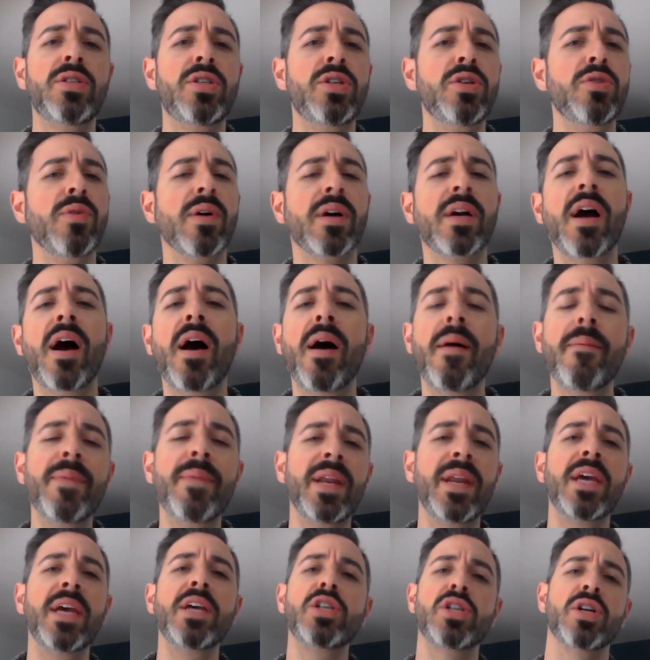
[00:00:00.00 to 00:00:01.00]
do a
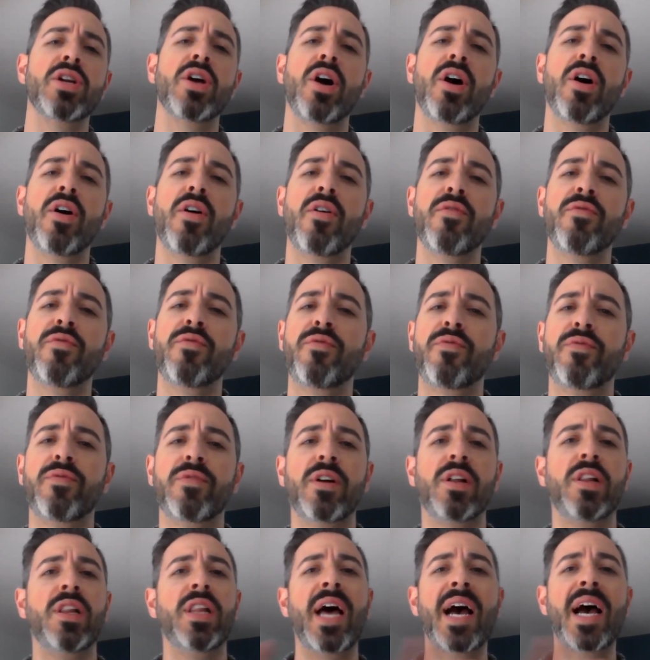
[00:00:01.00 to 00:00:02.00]
combination of
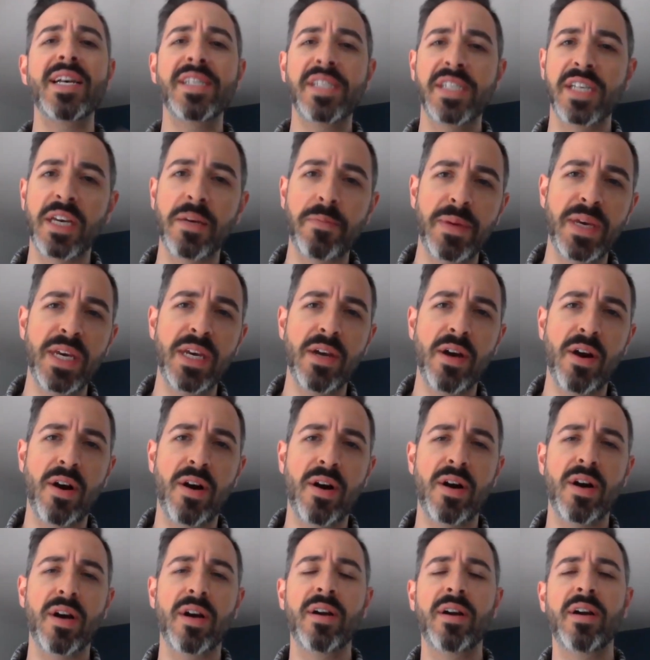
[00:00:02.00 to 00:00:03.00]
classic
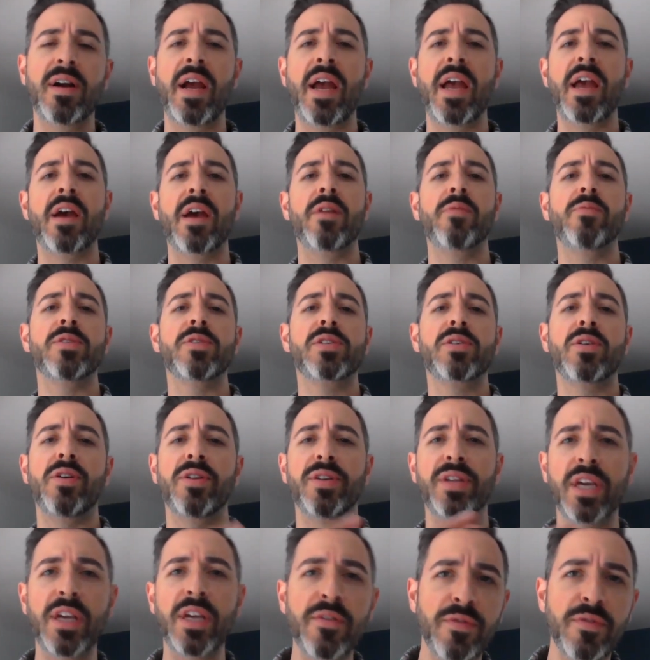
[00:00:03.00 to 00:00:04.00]
PR and what's
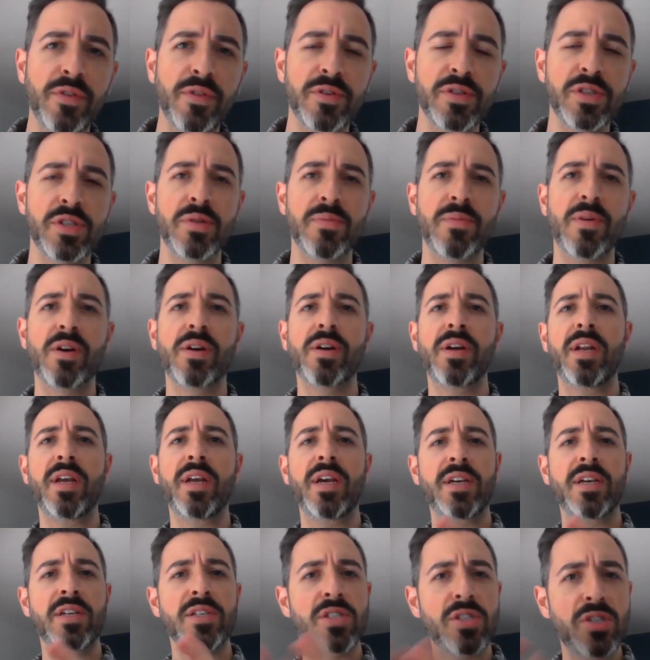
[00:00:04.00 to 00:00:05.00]
called influencer
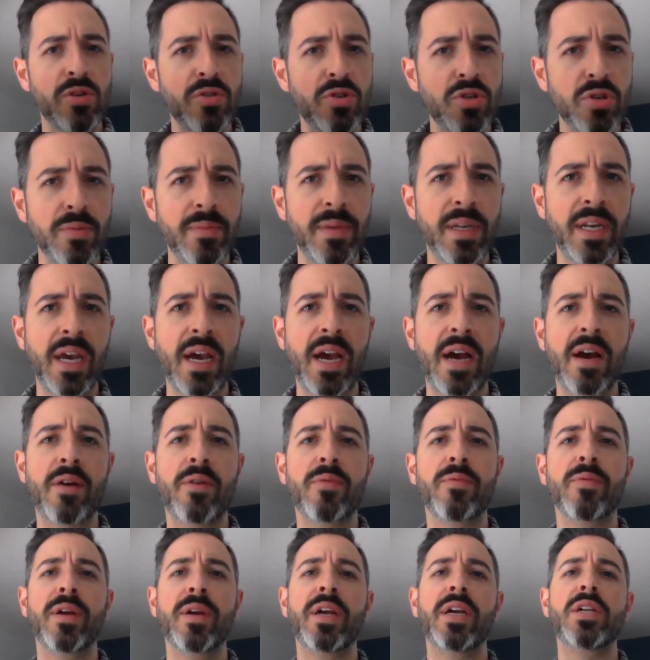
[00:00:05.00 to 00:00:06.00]
marketing and social media
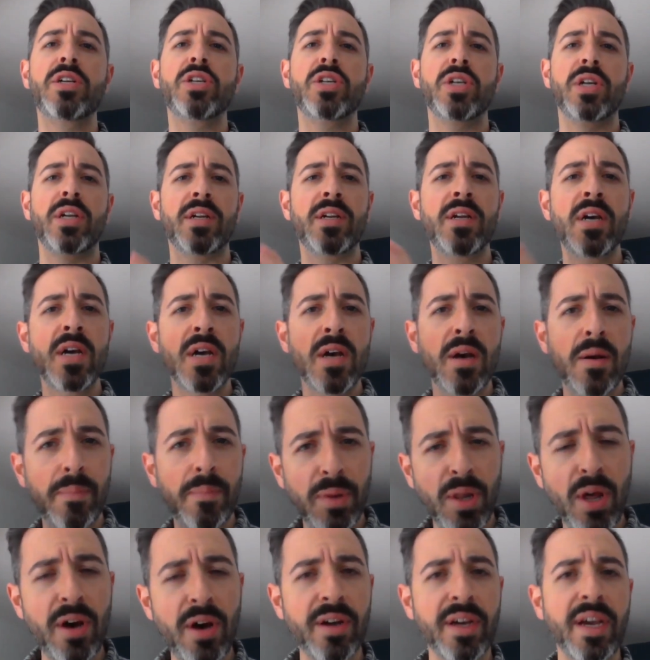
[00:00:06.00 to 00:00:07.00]
outreach and
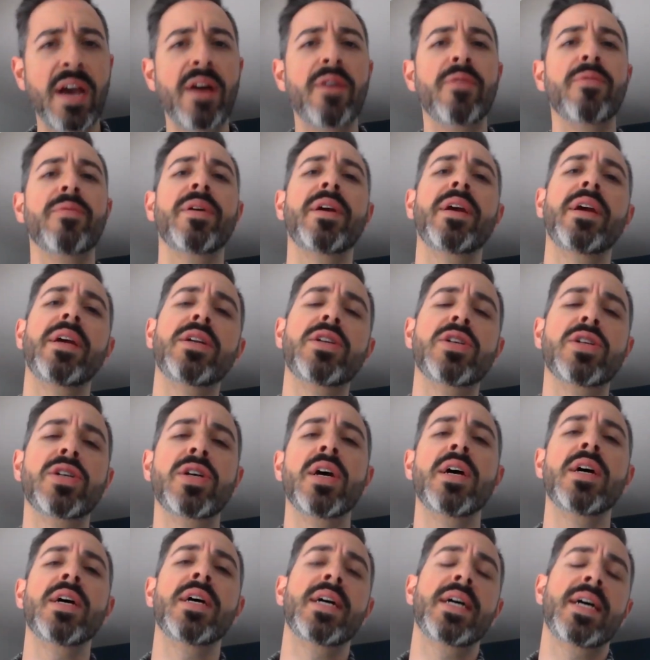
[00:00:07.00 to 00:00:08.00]
blog outreach.
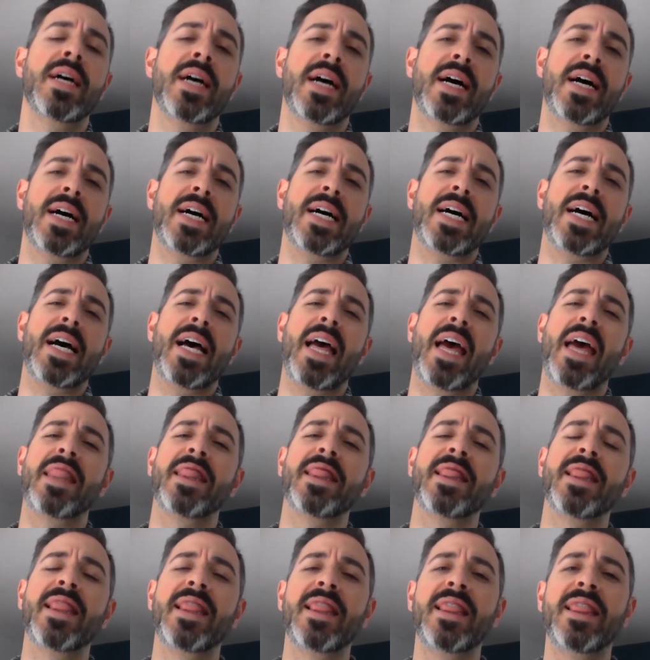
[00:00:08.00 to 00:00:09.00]

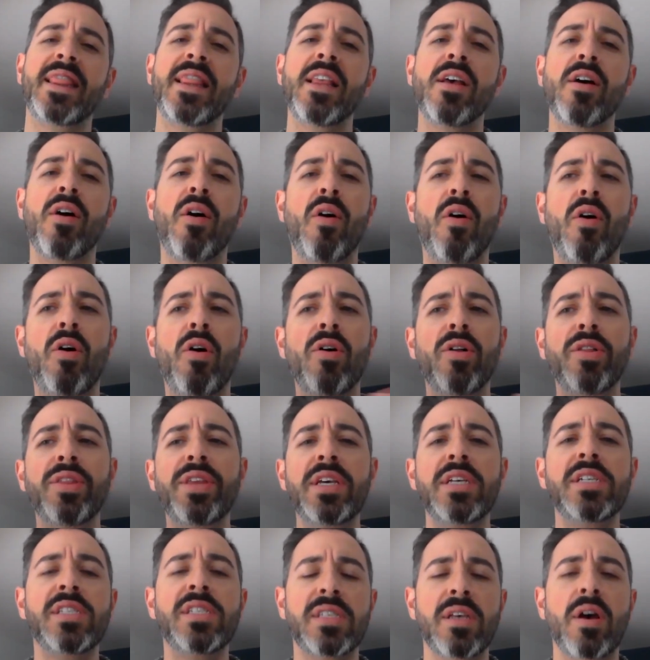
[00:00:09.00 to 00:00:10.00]
And all
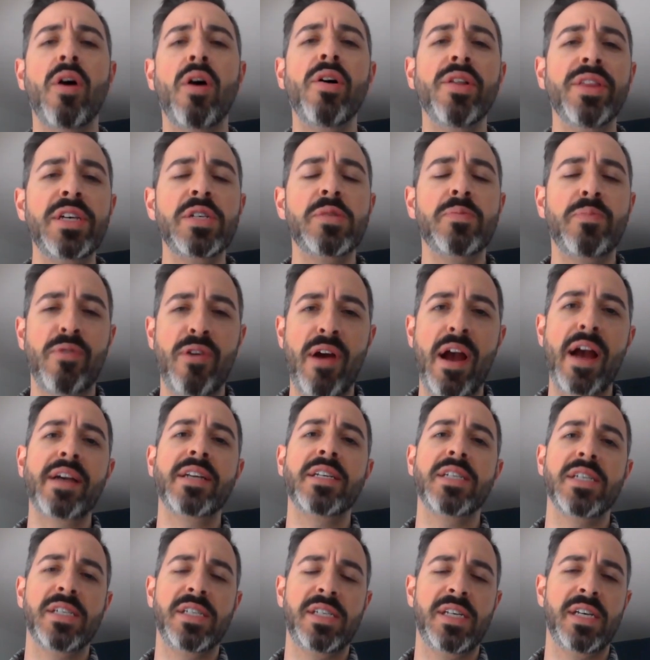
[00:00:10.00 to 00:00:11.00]
these
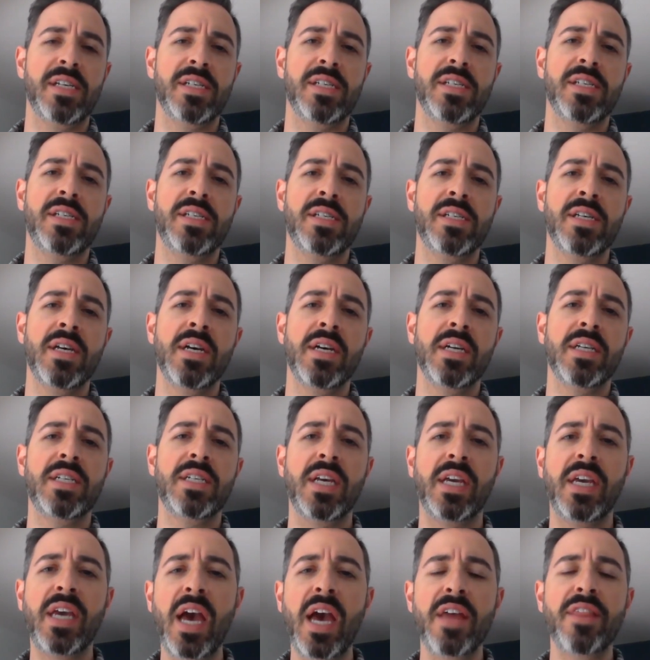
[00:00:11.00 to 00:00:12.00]
practices
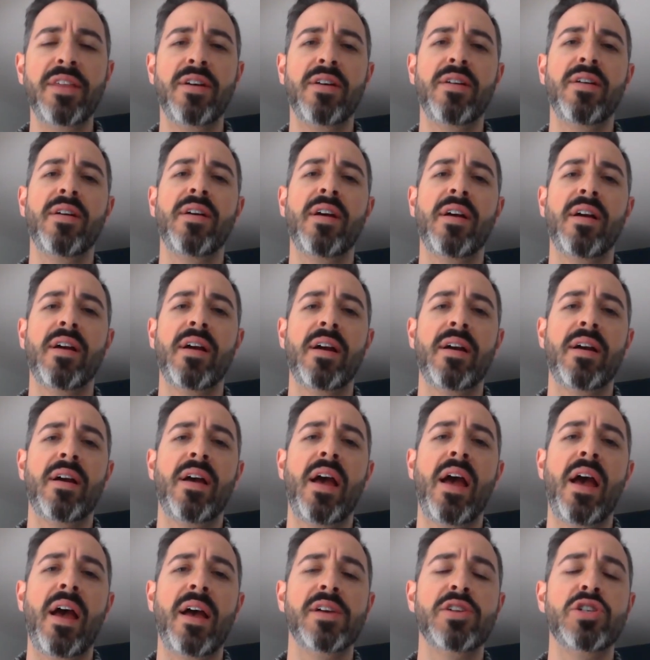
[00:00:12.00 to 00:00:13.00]
together
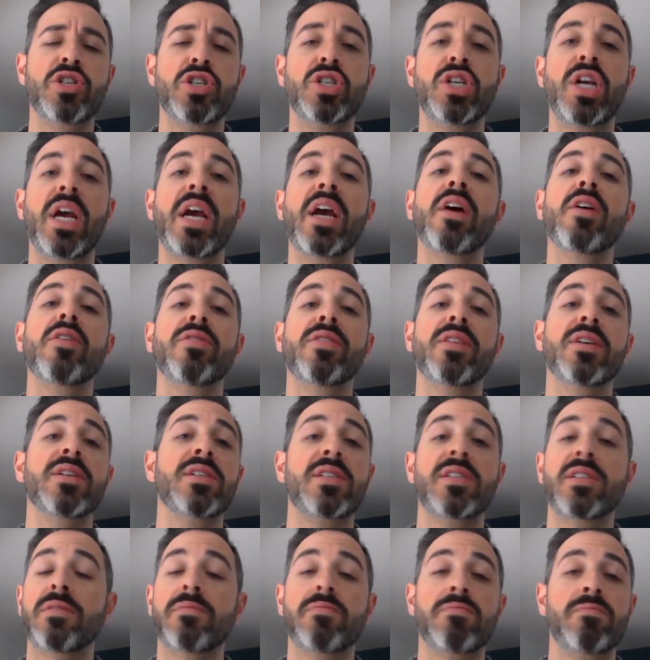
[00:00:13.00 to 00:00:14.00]
share
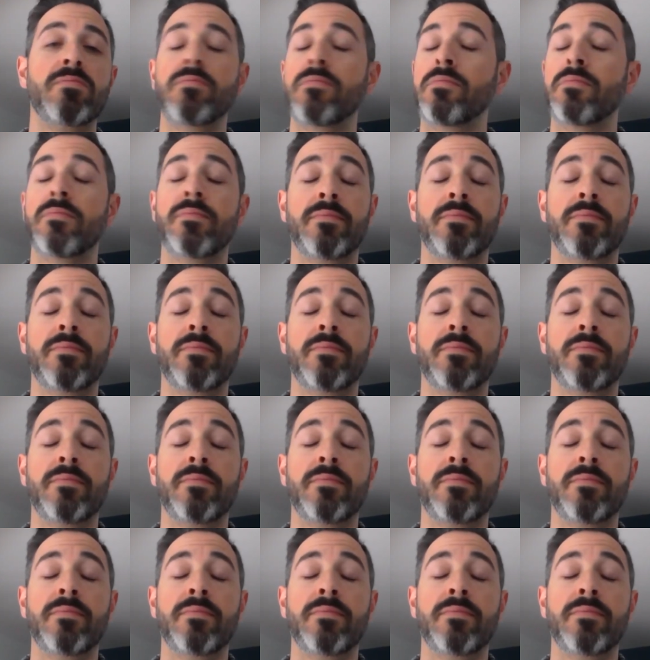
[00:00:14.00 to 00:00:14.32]
this